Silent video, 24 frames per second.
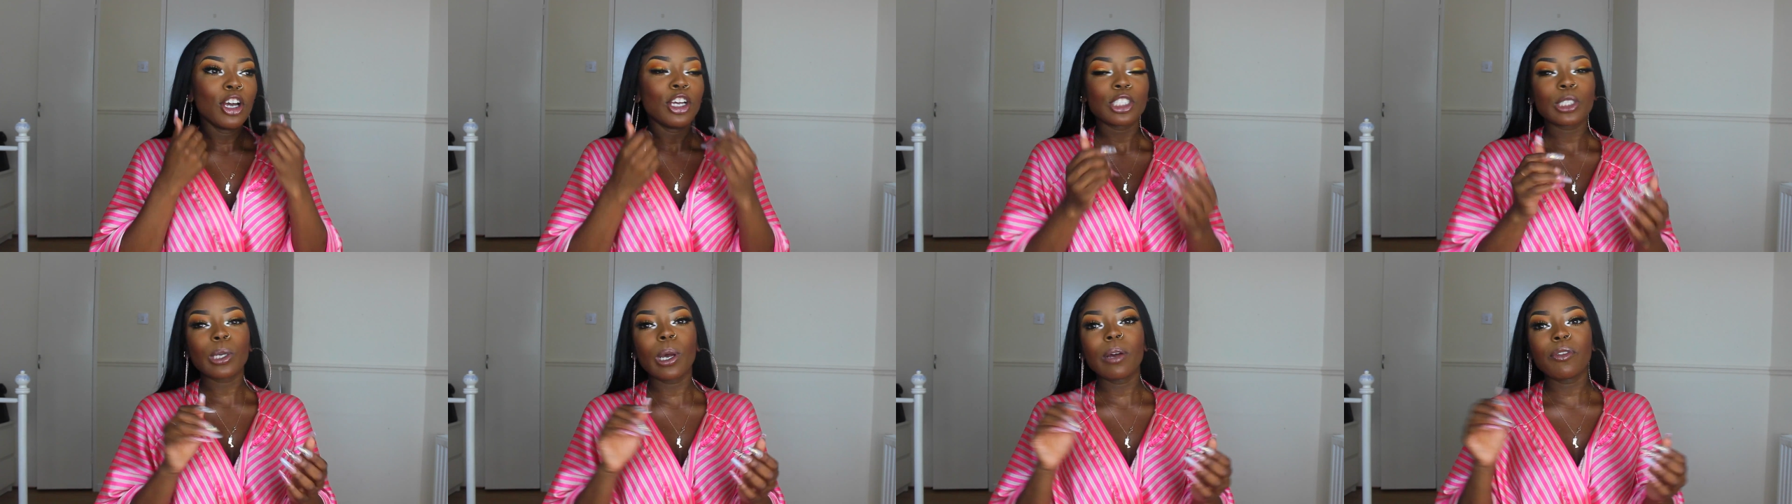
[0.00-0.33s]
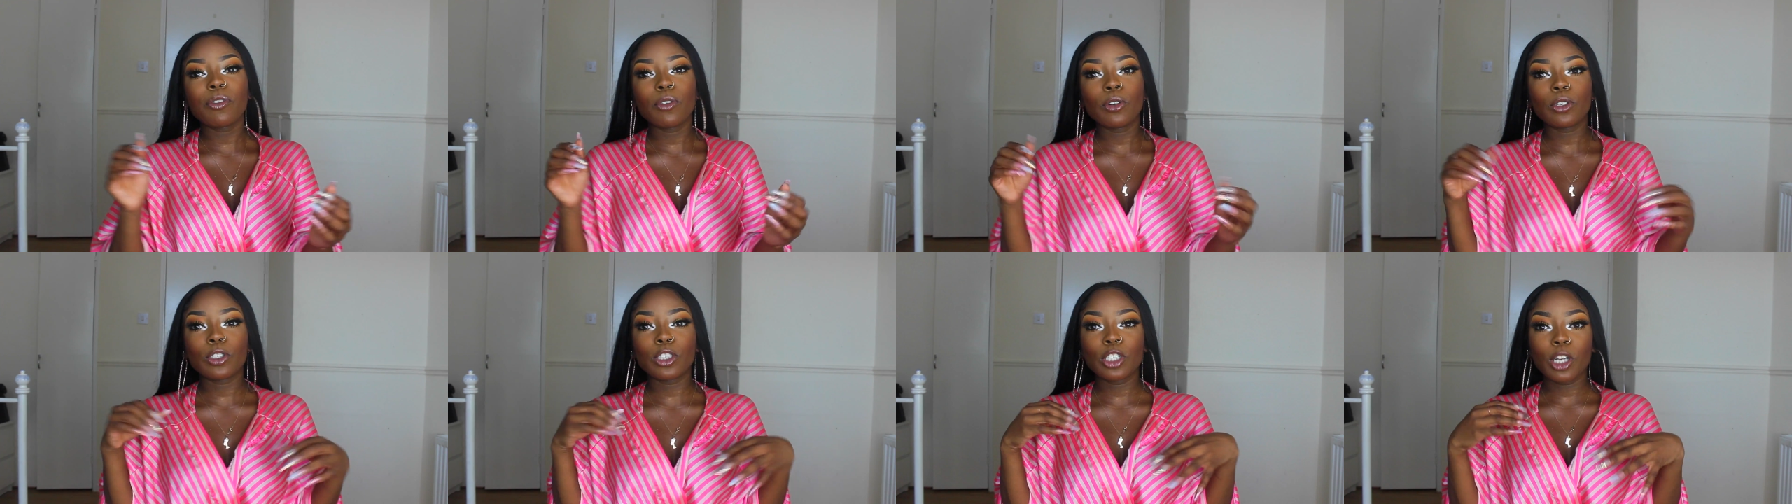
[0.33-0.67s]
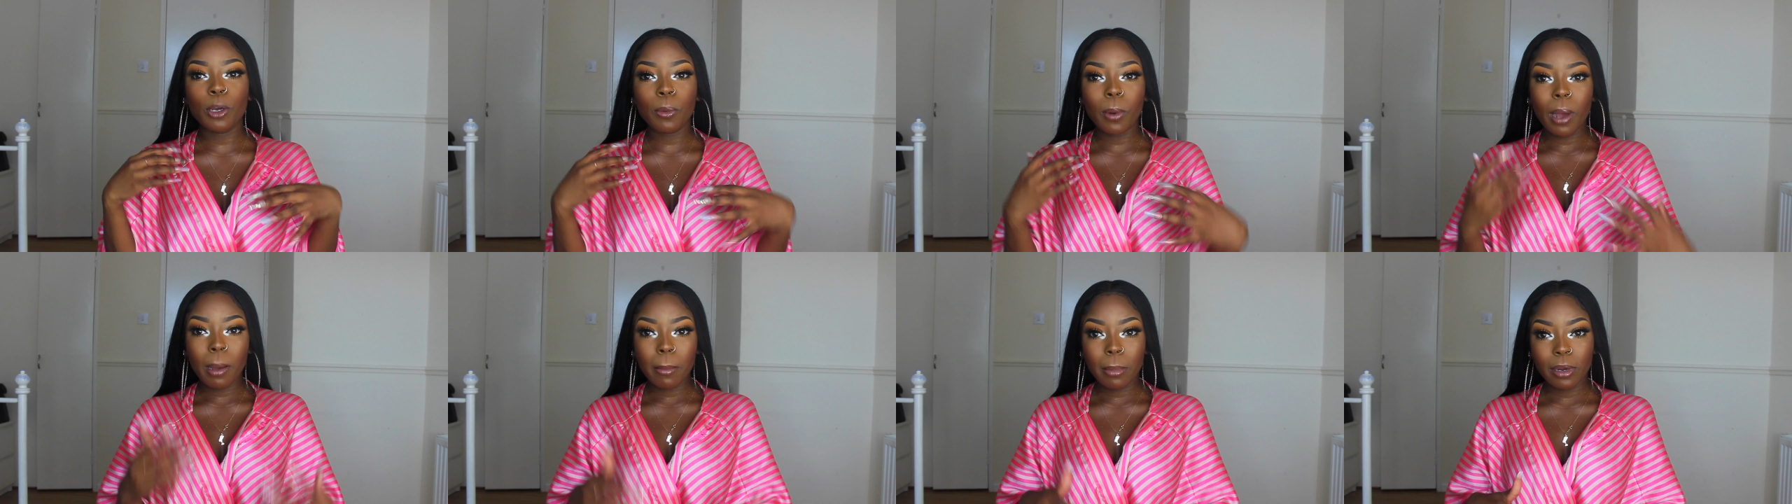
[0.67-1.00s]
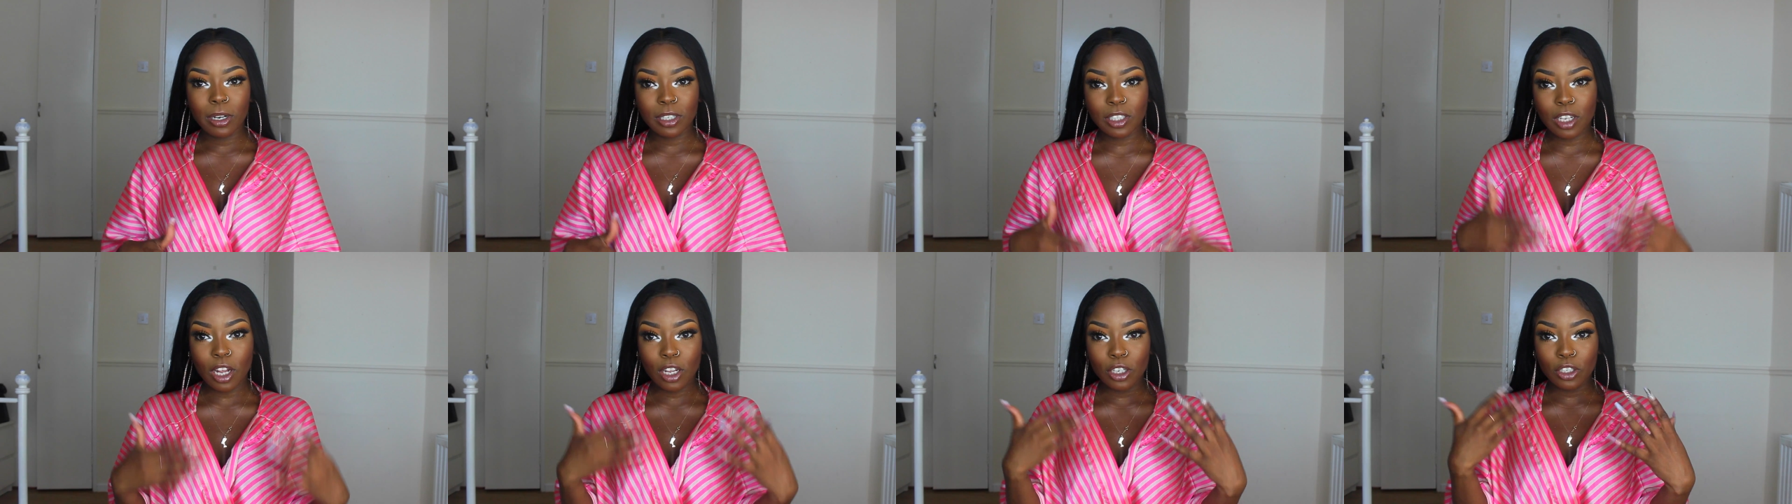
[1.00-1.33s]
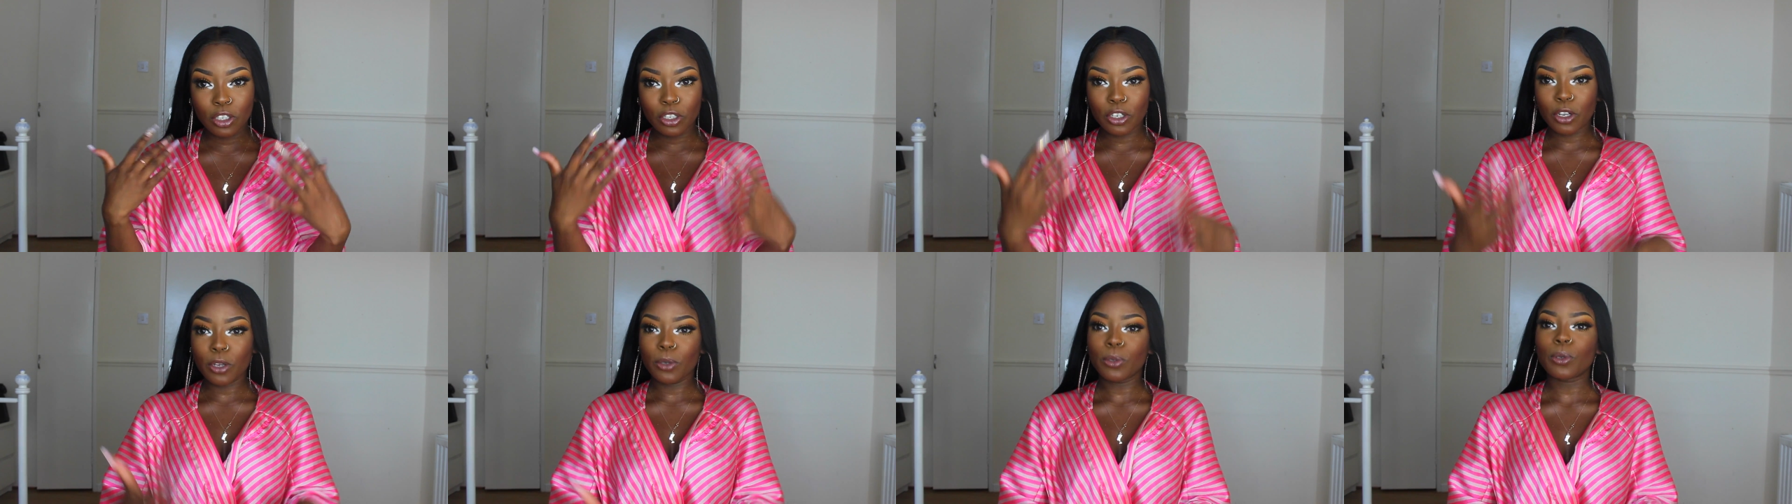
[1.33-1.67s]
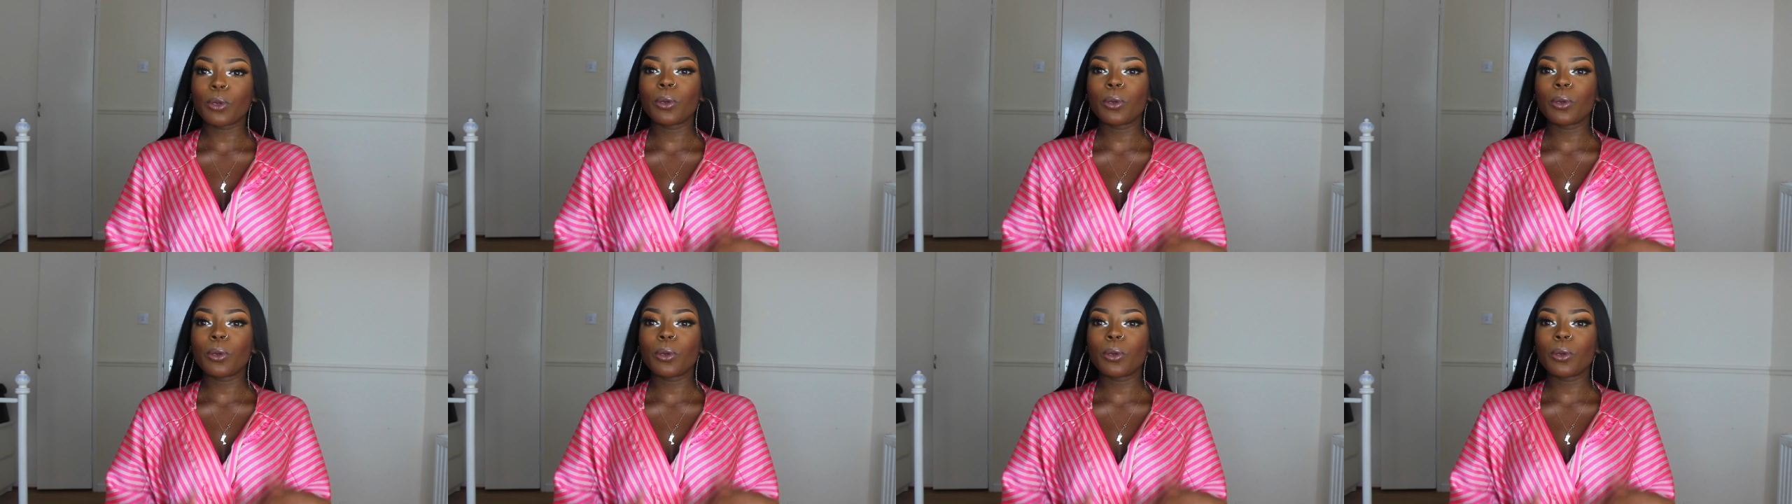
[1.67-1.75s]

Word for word: So I thought, you know what, I'm going to start, you know,